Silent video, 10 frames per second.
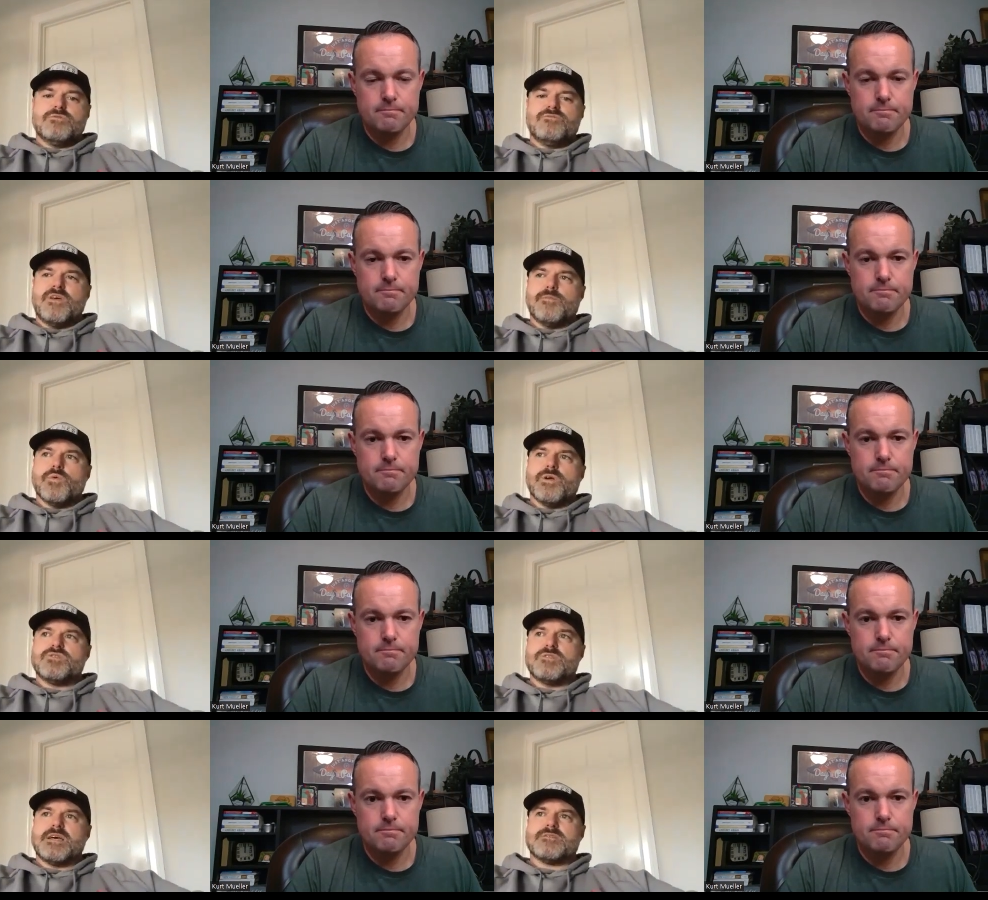Speaker 1: February
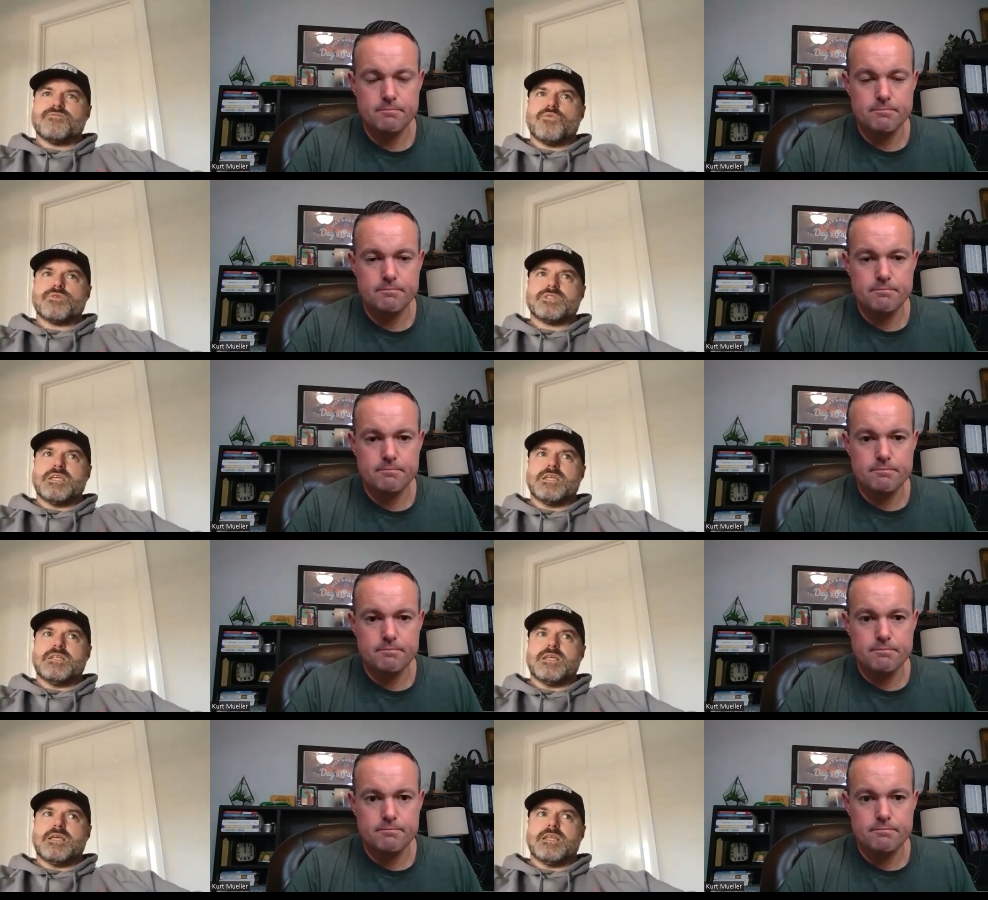two thousand
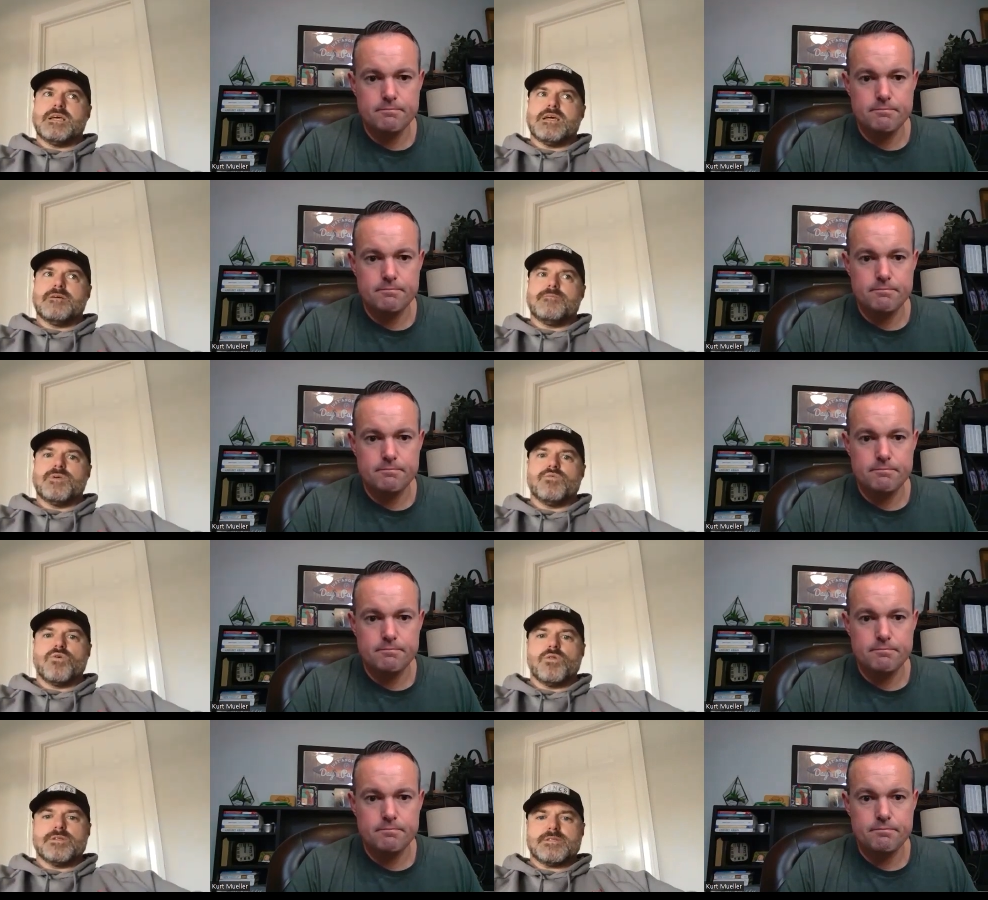fourteen and uh, been
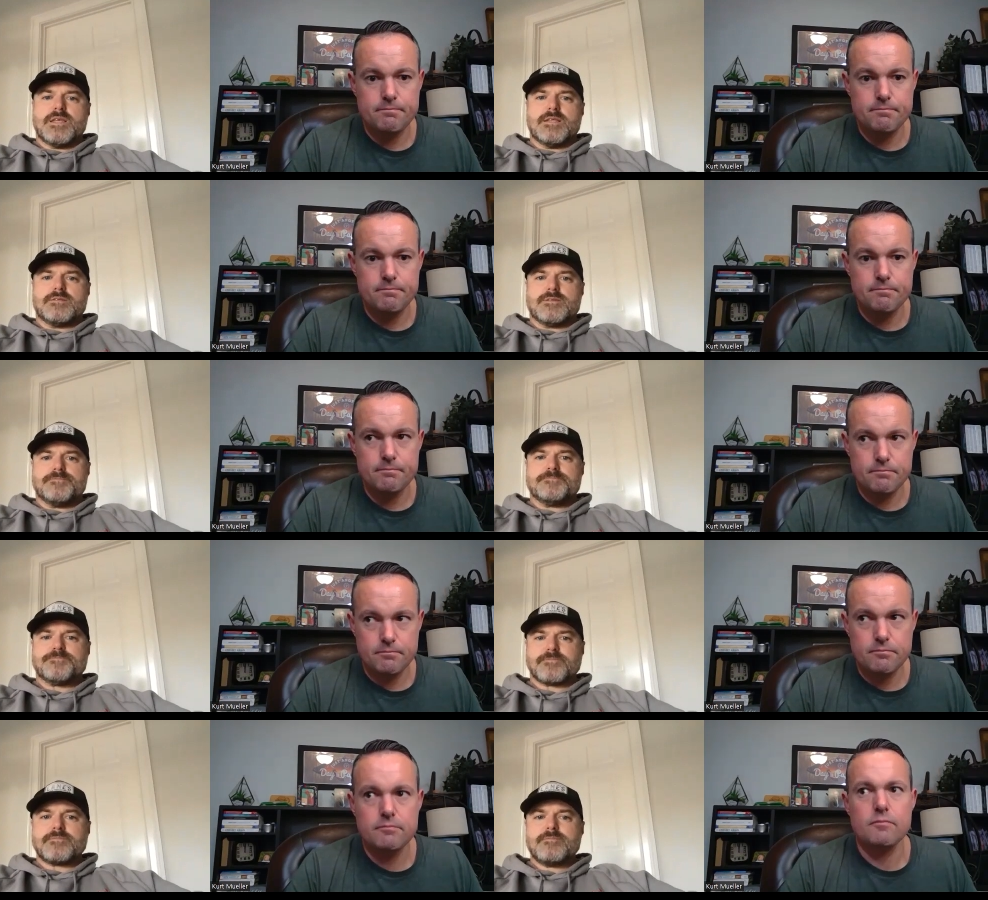rolling since.
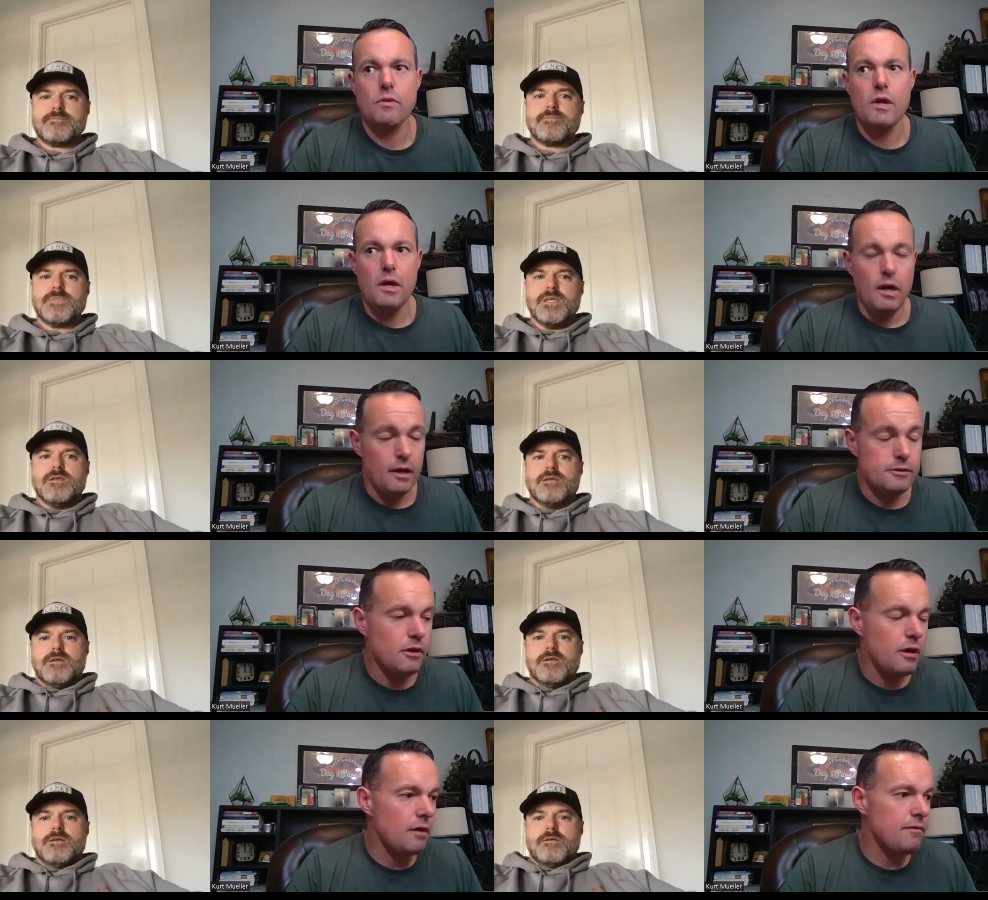And
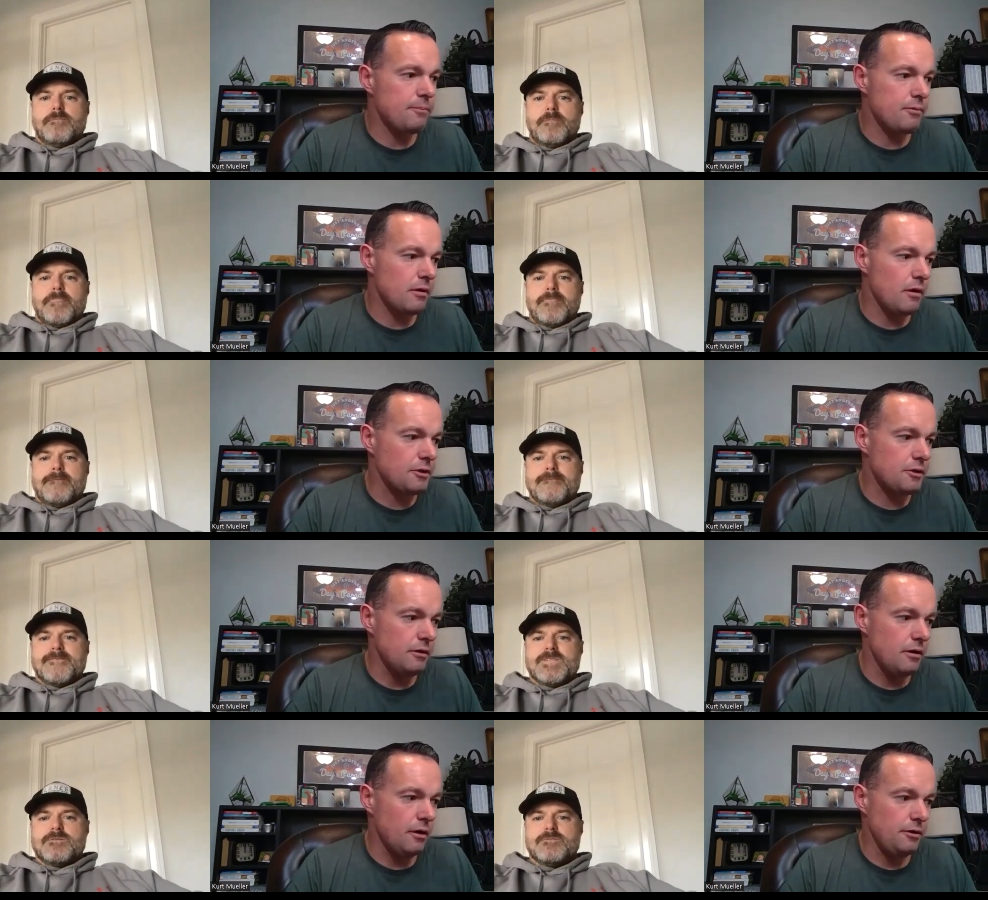so I love that
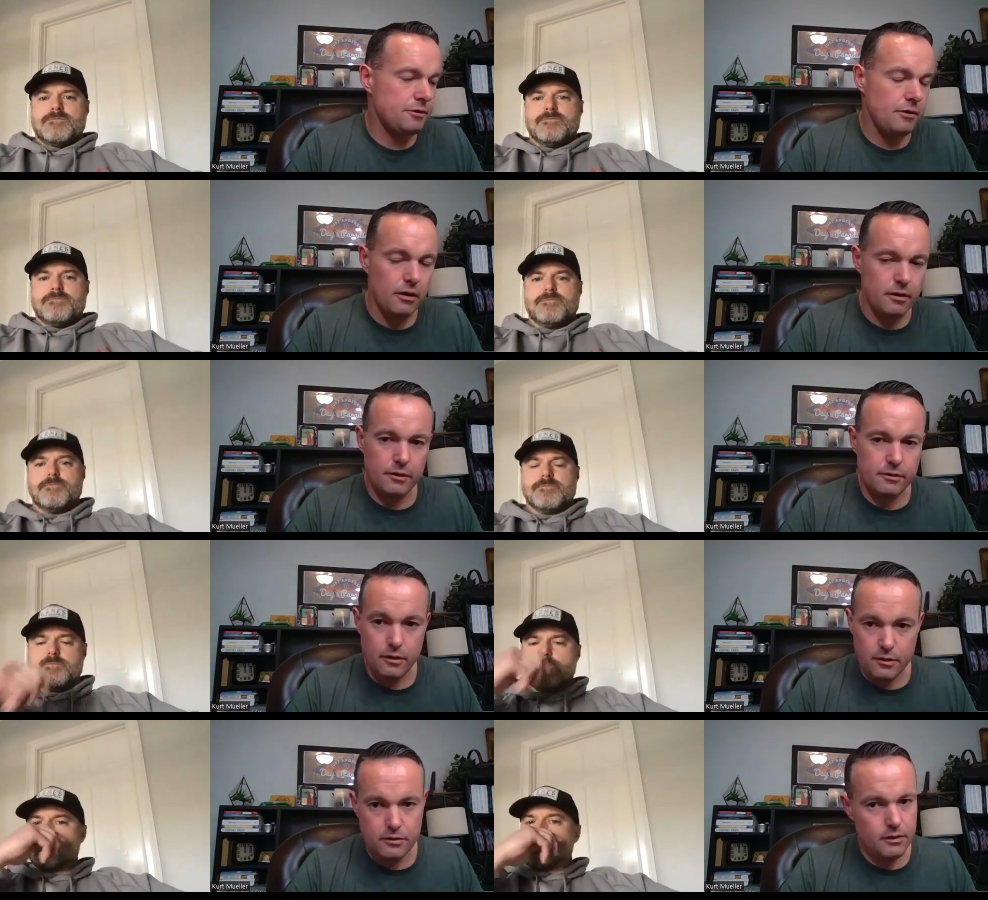
Speaker 2: progression. You know, you started on
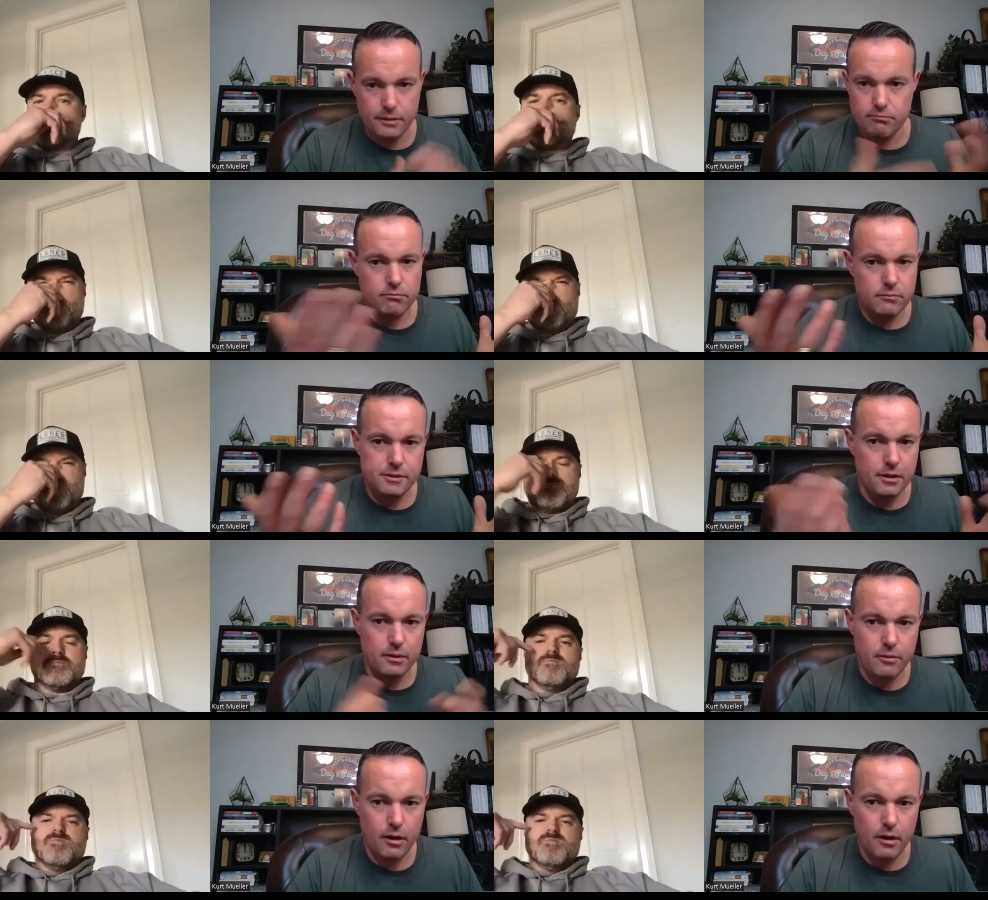literally selling